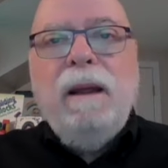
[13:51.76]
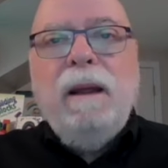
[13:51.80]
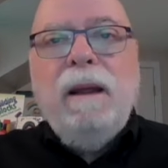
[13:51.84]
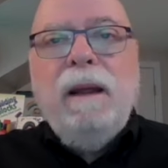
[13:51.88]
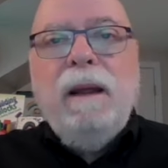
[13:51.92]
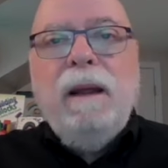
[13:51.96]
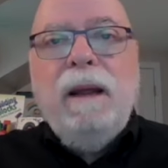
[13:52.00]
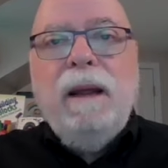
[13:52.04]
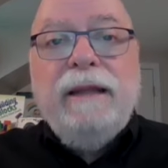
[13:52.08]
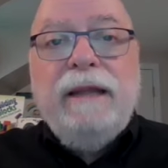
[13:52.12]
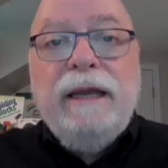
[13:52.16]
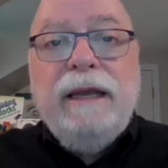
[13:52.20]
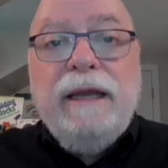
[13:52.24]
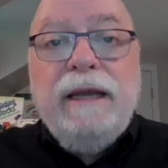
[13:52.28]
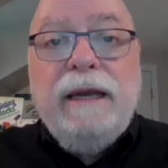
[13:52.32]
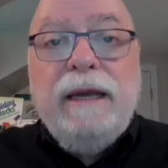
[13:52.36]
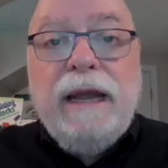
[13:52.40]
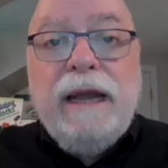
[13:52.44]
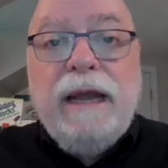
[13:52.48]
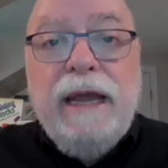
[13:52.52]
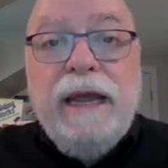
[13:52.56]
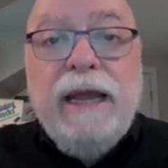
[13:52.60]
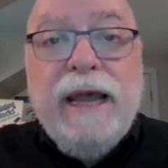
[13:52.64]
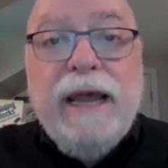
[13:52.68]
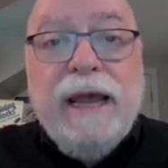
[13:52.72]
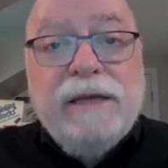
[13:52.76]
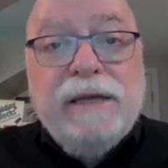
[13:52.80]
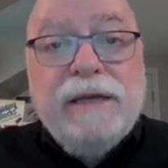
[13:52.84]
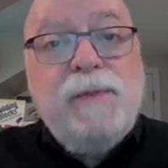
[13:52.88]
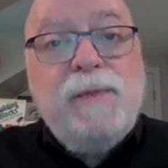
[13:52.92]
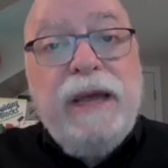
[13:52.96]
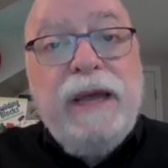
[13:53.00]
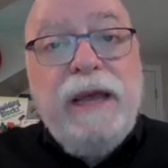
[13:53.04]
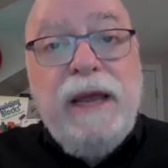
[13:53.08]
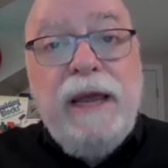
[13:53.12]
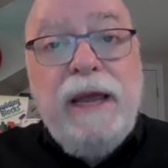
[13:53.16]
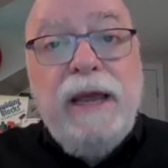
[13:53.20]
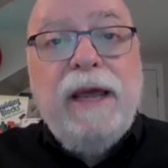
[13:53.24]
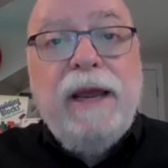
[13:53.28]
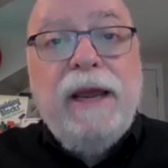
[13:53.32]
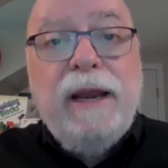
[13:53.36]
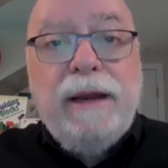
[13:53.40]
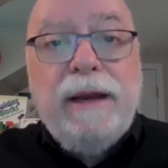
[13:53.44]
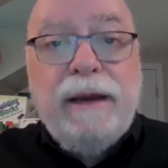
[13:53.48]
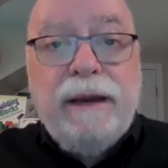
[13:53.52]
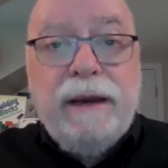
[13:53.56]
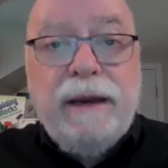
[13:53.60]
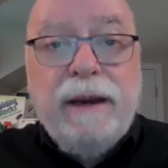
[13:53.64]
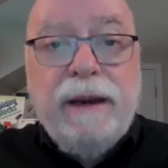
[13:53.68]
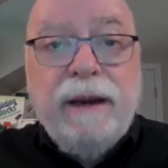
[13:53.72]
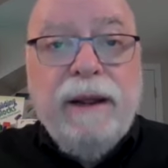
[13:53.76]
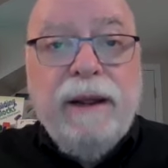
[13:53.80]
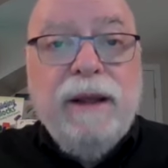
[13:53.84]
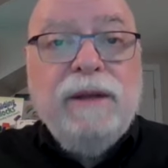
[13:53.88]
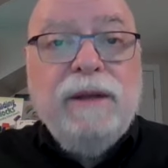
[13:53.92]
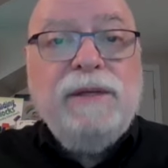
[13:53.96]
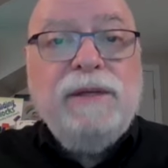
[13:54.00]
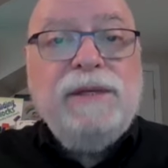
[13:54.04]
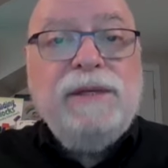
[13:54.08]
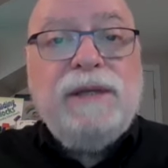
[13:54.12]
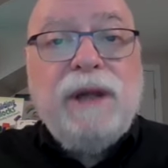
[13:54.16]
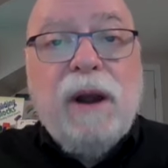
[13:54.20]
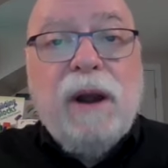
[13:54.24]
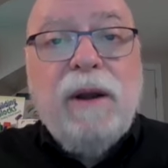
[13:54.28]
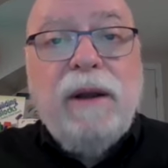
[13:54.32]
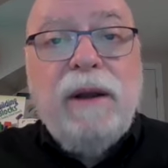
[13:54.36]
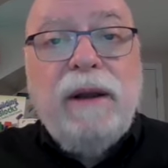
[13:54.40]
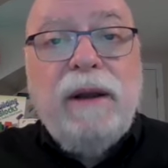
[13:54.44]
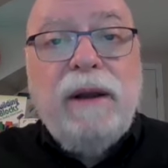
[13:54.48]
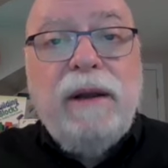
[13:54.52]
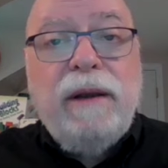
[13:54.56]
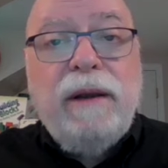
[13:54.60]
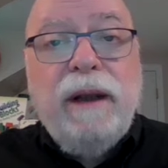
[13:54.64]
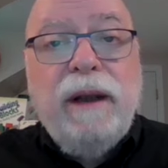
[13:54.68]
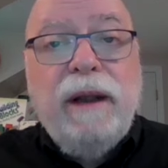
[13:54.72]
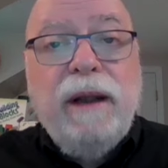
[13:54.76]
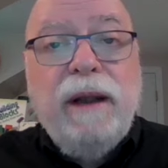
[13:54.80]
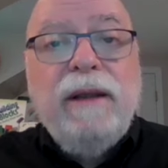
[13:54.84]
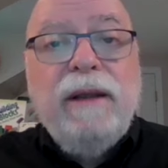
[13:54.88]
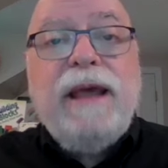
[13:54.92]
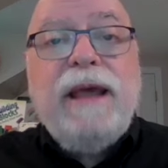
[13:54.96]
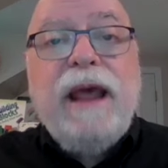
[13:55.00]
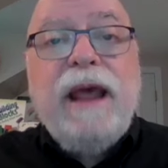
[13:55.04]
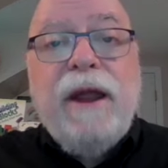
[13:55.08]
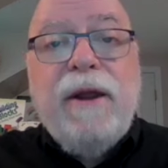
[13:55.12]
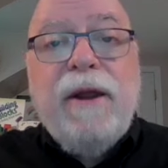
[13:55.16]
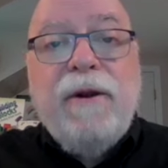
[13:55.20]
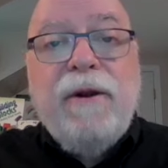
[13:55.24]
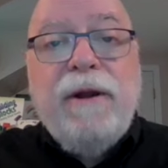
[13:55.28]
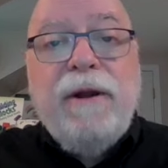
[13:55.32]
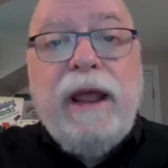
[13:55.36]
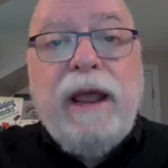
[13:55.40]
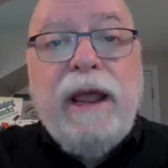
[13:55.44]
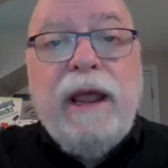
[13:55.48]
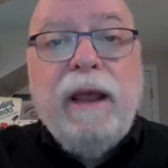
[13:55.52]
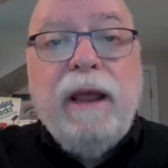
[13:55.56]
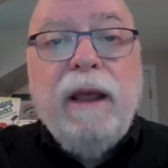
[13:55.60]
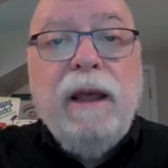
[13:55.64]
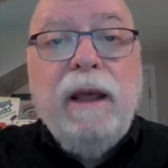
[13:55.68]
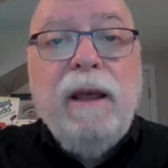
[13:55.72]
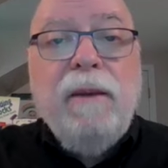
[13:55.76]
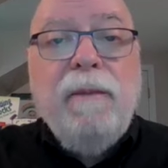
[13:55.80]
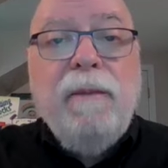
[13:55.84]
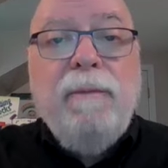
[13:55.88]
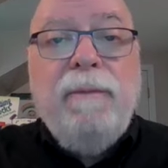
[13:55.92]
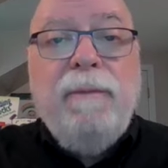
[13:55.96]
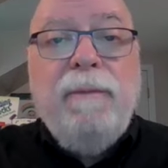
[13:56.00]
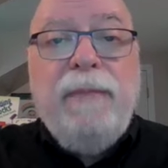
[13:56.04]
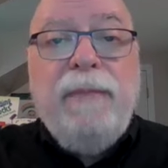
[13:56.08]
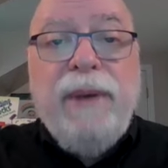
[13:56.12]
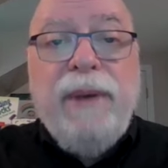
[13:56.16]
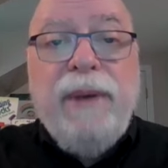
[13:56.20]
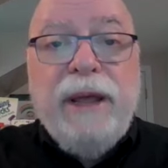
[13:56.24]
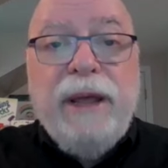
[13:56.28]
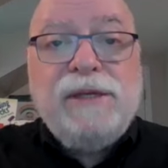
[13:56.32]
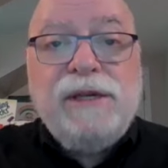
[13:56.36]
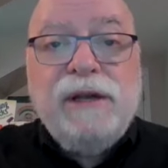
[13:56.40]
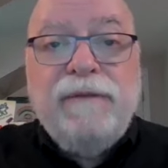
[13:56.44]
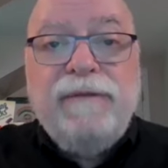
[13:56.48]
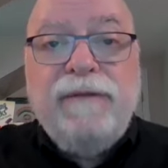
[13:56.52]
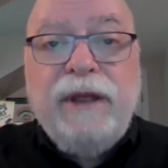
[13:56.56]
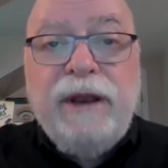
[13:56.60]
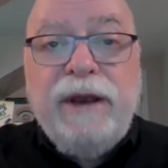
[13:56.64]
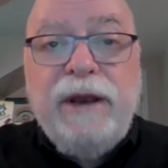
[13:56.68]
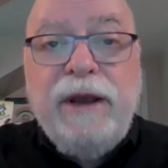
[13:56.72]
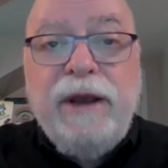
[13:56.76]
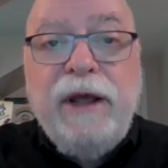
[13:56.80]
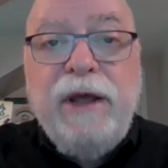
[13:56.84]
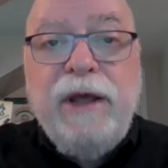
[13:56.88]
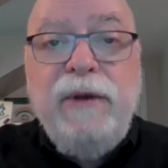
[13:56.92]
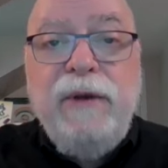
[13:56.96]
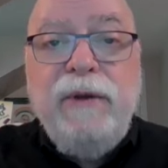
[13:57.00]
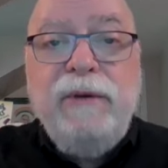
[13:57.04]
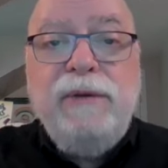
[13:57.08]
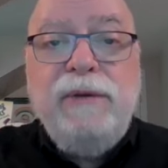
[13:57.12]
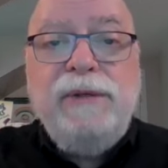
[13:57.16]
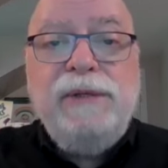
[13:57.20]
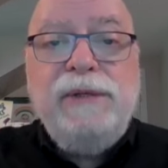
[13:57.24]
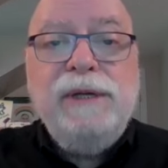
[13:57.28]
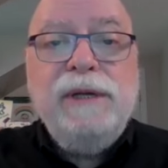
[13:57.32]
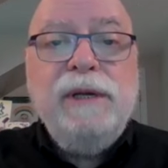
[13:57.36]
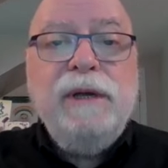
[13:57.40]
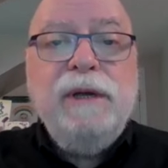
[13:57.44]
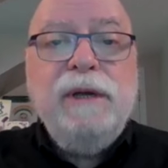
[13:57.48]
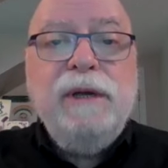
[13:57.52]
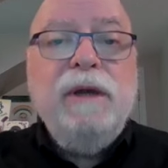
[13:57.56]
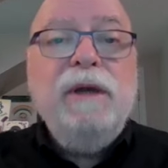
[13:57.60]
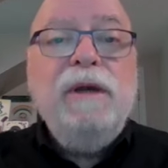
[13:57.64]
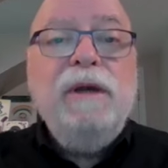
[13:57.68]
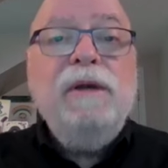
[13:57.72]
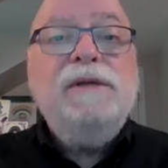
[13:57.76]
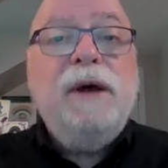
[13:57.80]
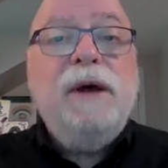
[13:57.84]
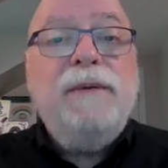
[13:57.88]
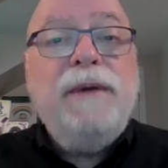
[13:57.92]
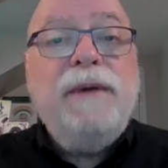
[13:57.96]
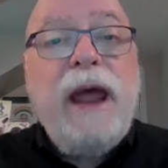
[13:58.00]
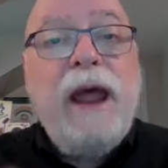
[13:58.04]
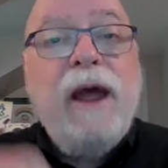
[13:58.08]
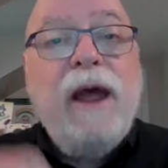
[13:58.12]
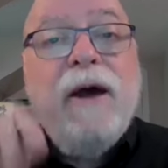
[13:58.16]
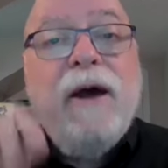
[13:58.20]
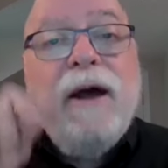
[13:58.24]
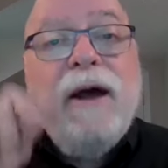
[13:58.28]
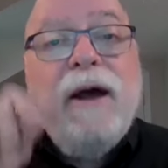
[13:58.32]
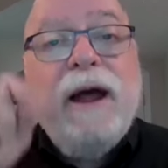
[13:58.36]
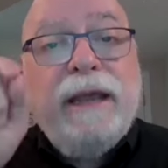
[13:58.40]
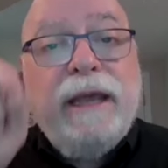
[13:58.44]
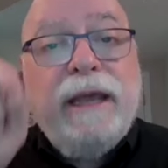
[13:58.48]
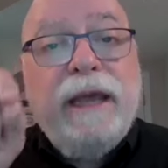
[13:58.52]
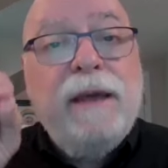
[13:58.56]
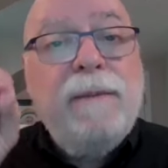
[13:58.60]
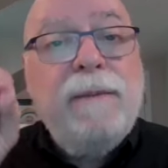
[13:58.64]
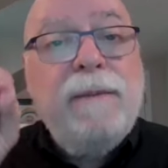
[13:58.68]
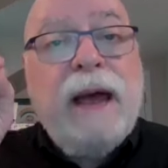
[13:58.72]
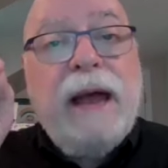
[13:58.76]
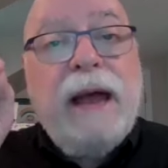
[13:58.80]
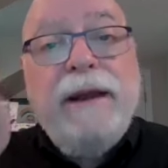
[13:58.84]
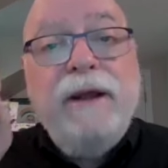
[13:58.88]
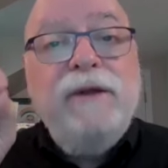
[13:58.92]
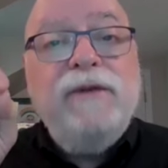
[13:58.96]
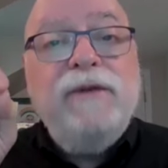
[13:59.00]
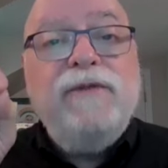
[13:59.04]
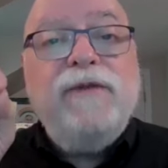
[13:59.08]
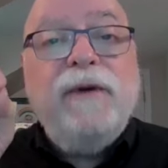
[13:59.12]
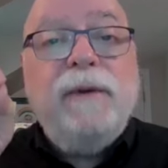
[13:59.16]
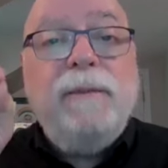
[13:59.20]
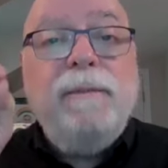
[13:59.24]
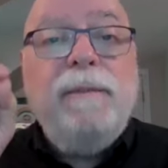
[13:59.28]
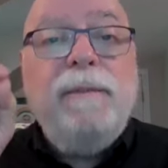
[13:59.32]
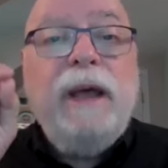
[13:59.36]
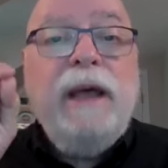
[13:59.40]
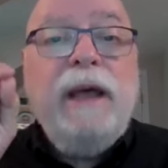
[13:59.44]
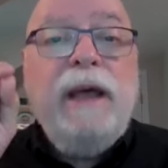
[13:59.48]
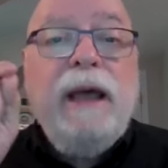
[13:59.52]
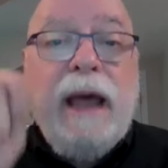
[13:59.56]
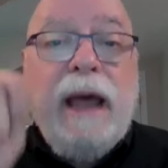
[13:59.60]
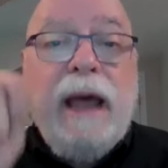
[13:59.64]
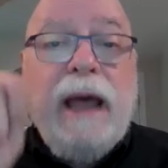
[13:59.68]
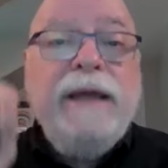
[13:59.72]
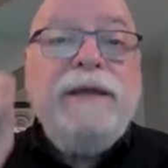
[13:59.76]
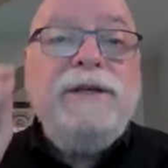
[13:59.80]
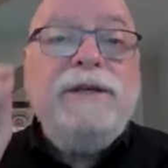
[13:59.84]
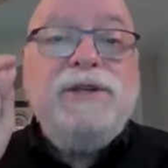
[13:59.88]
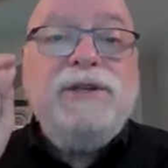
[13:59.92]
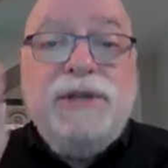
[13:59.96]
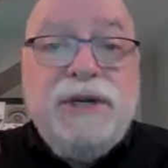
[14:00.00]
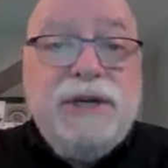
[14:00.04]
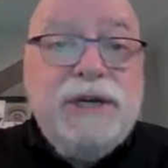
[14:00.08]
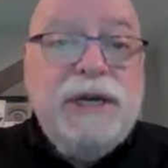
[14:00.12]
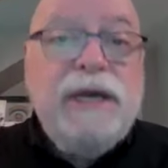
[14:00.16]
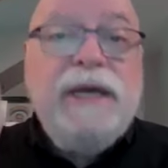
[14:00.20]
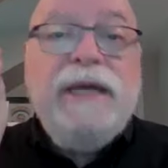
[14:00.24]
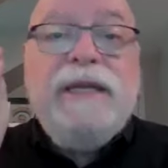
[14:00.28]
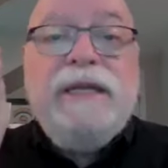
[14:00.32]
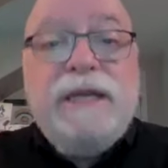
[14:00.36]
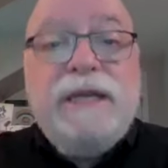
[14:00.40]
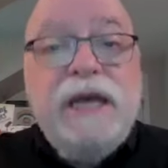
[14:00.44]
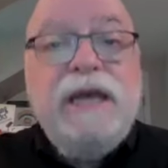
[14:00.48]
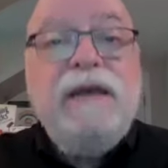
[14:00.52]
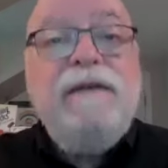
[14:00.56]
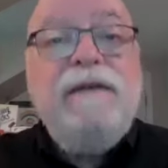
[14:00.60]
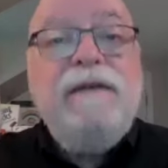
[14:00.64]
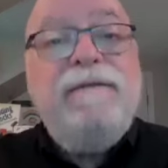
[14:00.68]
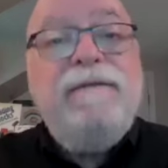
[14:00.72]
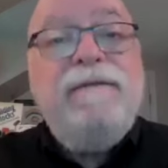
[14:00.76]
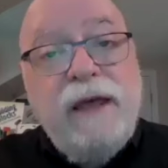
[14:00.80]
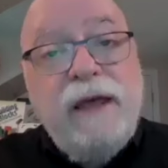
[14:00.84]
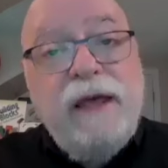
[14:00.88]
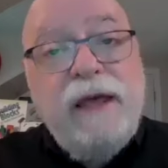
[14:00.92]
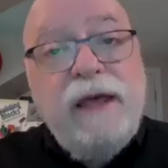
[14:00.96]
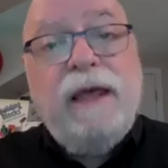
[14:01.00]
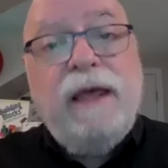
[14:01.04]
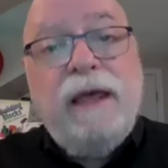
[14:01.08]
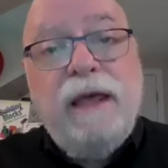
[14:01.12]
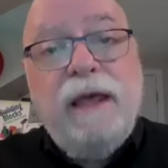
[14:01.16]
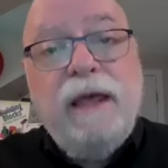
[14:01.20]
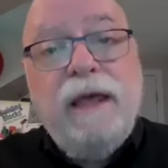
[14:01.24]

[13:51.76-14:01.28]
and then ESPN started carrying bits of the news. So now I get my news from HGTV.